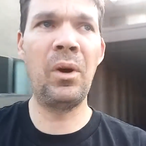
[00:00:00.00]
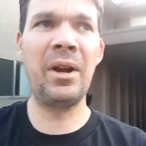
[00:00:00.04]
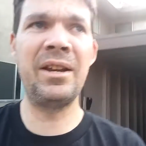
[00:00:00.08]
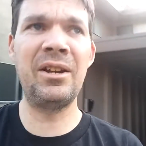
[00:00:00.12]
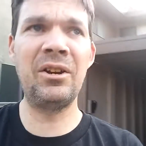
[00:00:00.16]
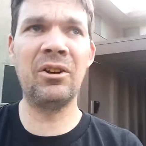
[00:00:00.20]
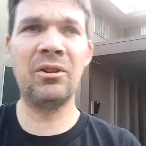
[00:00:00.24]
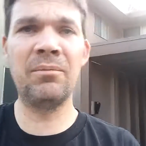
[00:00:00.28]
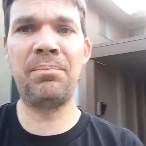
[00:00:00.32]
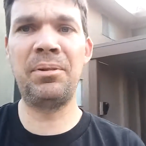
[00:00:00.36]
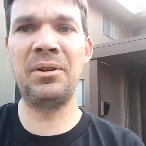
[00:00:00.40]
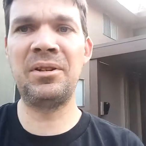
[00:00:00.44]

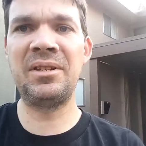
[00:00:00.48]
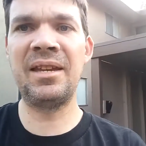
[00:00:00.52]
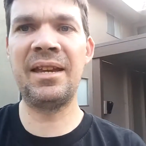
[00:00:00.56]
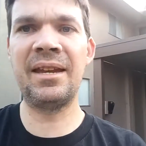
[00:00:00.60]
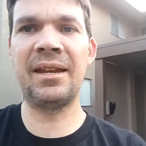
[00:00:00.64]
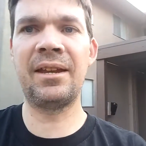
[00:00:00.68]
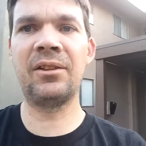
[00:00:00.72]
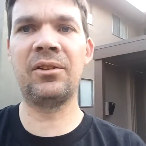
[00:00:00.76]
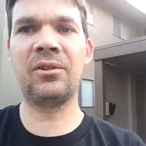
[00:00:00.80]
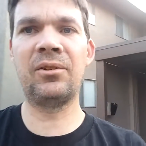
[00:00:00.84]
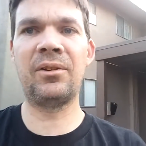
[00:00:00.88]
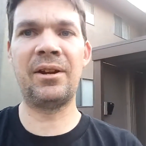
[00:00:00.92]
year in
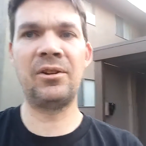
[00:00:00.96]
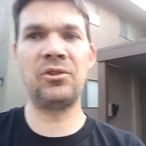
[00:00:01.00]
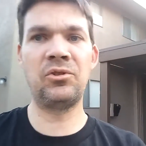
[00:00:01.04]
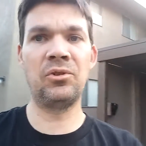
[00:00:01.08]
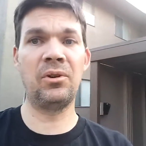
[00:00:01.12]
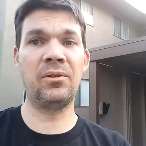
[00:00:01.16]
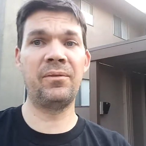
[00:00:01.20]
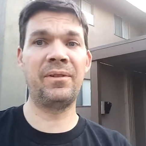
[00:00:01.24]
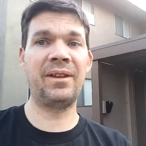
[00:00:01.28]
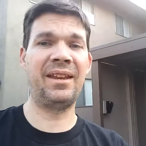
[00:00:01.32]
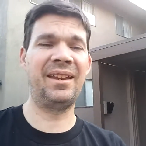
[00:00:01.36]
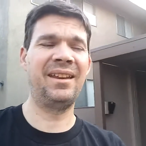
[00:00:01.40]
particular, I
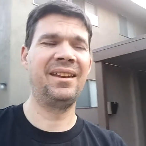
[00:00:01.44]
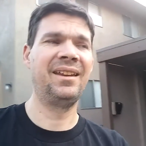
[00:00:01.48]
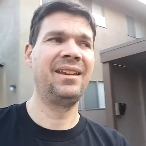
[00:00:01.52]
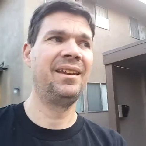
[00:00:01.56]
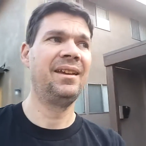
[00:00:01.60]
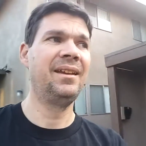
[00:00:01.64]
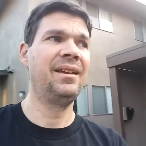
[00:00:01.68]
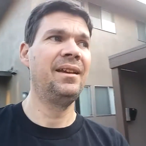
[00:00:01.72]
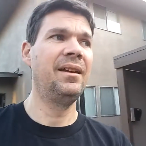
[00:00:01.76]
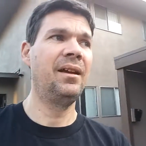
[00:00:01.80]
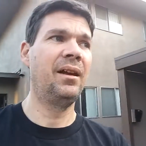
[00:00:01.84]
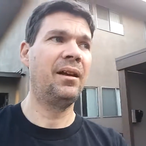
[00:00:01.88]
drove it
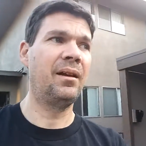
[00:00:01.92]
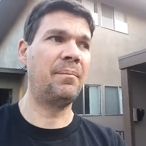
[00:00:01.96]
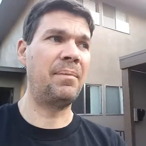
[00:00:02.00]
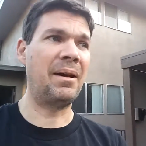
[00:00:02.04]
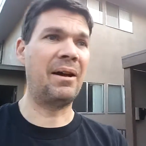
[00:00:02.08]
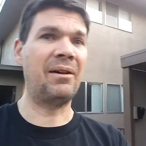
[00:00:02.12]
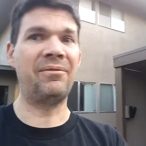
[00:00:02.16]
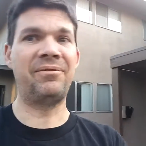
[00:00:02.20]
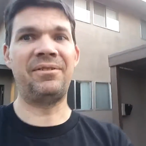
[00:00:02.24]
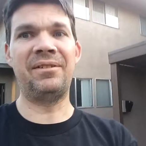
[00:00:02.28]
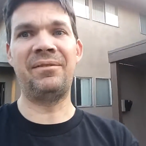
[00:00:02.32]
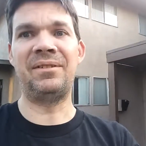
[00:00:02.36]

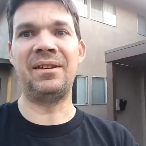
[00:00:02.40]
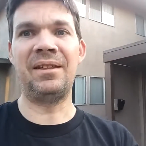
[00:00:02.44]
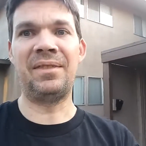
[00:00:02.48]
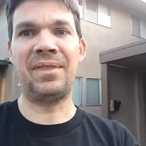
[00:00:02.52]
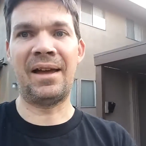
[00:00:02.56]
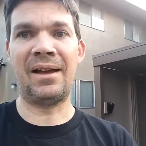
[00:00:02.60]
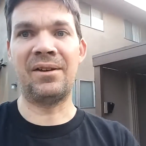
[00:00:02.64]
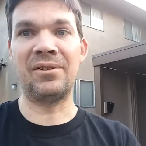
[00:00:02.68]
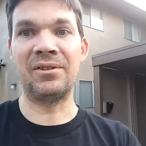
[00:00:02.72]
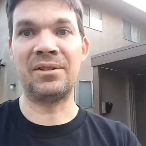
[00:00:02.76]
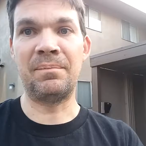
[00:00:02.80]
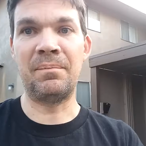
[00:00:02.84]
about
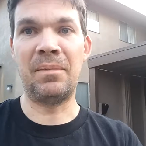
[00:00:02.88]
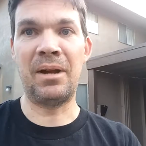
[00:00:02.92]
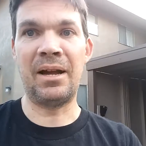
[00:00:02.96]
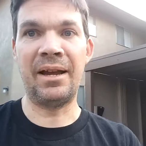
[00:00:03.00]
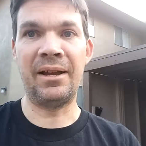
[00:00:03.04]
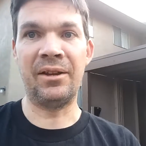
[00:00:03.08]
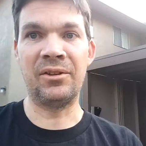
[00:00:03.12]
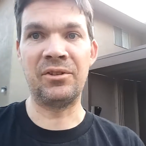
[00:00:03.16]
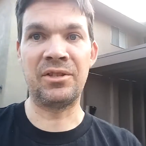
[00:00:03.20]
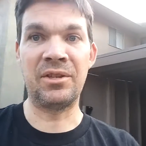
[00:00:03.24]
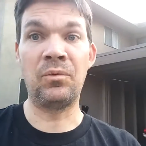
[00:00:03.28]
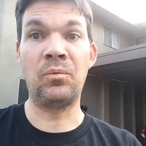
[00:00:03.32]
50,000
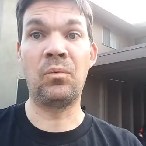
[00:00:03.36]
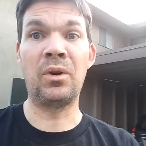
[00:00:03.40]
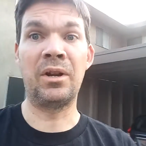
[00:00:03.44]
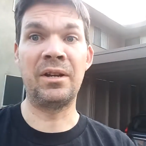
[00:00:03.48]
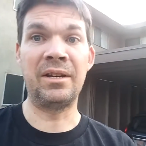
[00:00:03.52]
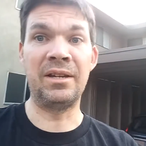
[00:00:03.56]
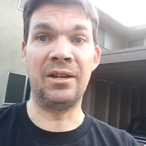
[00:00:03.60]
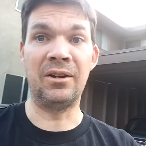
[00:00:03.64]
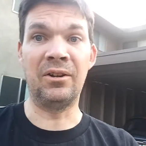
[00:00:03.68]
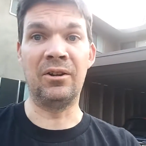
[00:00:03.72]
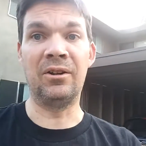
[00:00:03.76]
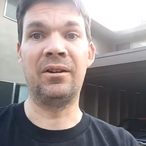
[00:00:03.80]
miles in
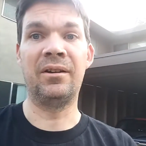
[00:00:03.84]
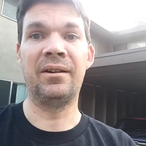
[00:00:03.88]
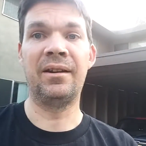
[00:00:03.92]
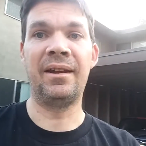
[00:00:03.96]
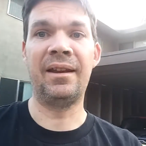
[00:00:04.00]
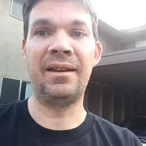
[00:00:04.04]
1 year.